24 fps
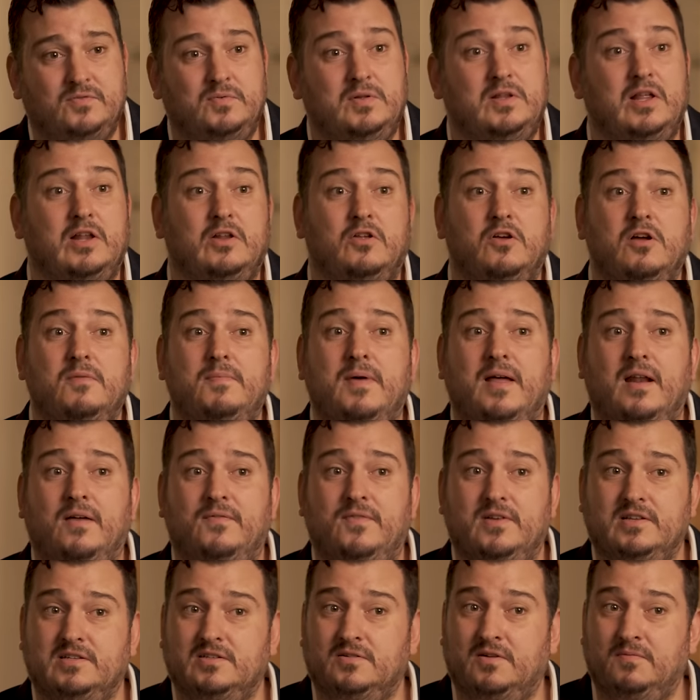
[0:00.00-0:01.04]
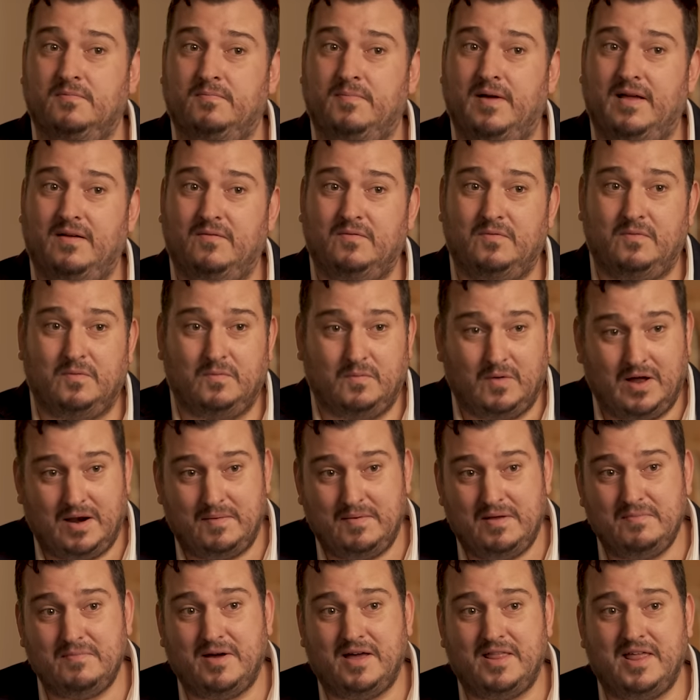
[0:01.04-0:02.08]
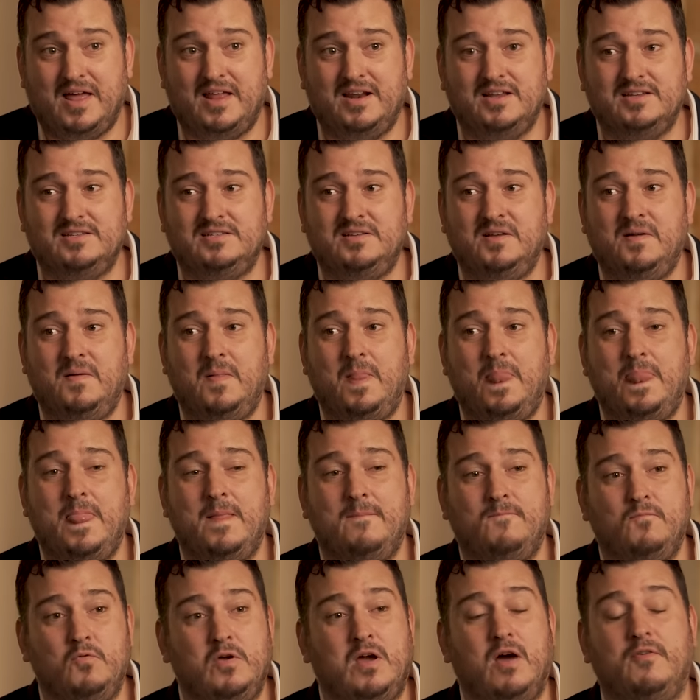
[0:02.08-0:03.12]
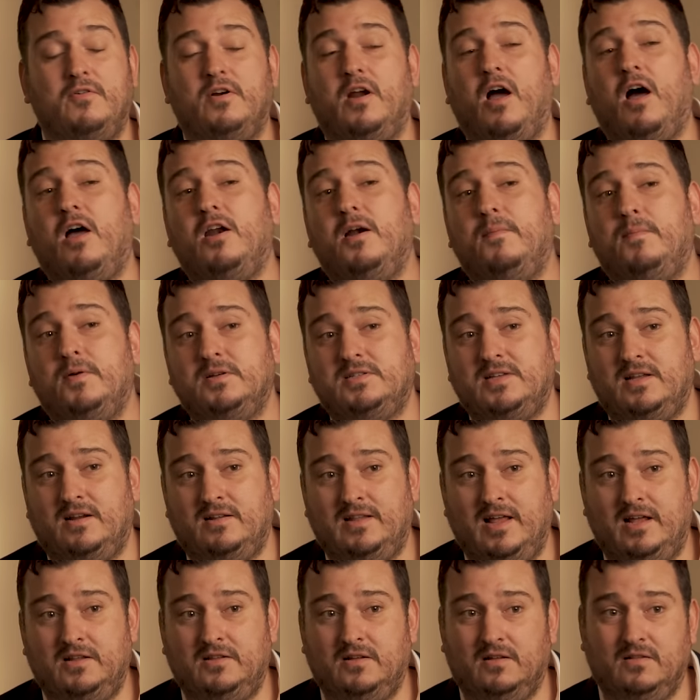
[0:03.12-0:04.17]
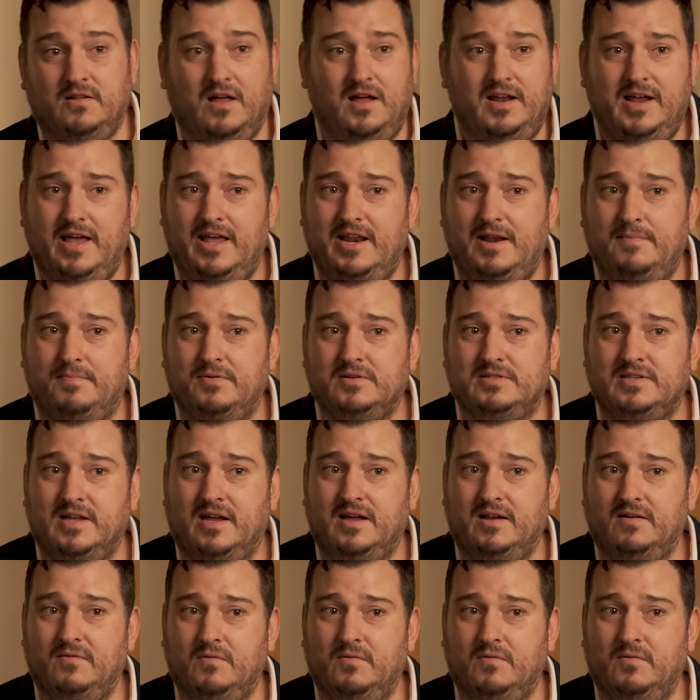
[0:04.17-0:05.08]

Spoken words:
We did good benefits. What I mean by that is we covered 100% of dental, not 80%. Mm.